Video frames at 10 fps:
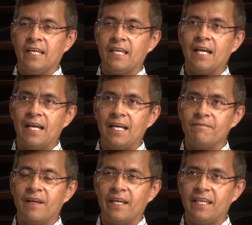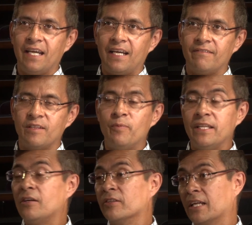Yeah, I have,
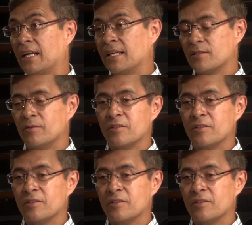depending on the class, to